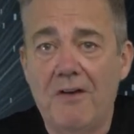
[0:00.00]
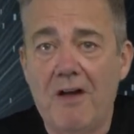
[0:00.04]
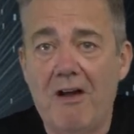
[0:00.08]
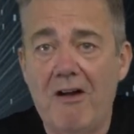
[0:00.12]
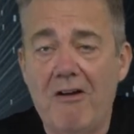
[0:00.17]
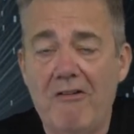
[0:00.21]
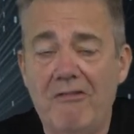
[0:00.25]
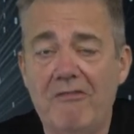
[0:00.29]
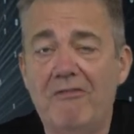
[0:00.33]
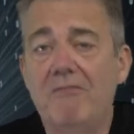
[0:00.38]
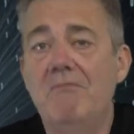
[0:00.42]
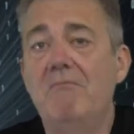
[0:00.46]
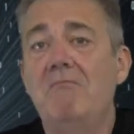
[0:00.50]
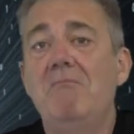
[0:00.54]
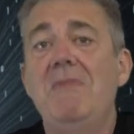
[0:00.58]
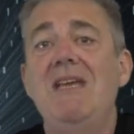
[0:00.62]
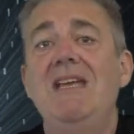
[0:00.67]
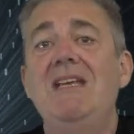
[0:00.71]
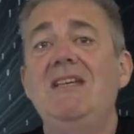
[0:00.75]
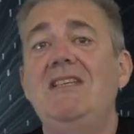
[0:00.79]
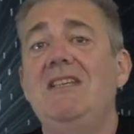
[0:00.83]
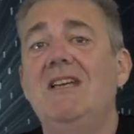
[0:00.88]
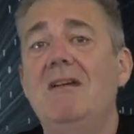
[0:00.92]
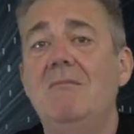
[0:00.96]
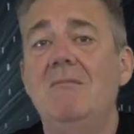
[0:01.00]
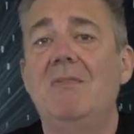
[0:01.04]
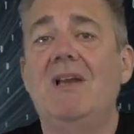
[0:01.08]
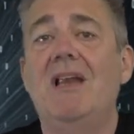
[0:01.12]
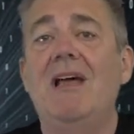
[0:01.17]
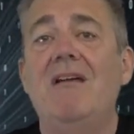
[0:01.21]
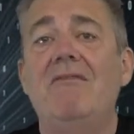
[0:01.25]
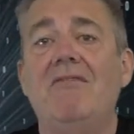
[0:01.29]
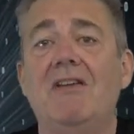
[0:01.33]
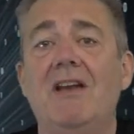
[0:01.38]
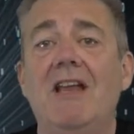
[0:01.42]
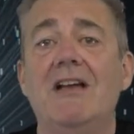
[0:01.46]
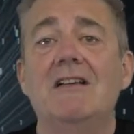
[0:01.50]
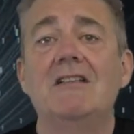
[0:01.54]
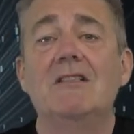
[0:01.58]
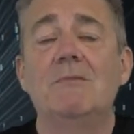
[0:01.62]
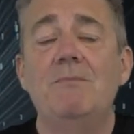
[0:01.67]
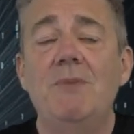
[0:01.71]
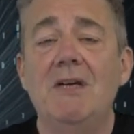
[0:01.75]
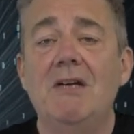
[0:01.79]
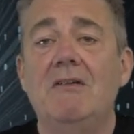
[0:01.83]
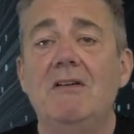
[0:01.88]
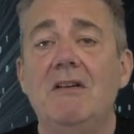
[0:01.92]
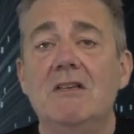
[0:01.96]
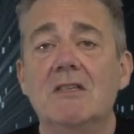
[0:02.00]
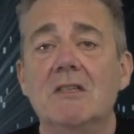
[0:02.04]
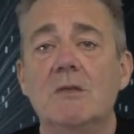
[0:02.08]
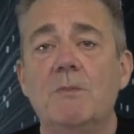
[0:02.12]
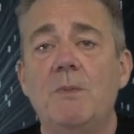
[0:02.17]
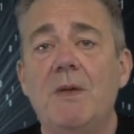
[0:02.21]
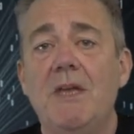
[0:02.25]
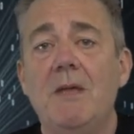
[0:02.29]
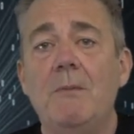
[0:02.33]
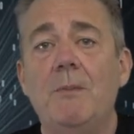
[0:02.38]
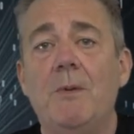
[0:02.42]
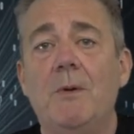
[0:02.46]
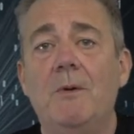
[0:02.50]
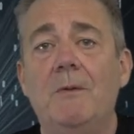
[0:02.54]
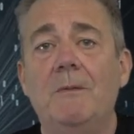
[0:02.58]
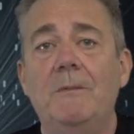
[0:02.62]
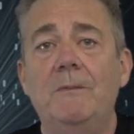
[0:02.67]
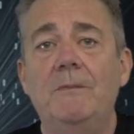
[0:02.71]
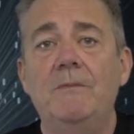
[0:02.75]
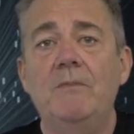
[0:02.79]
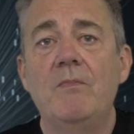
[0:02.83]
of medium-level experienced people.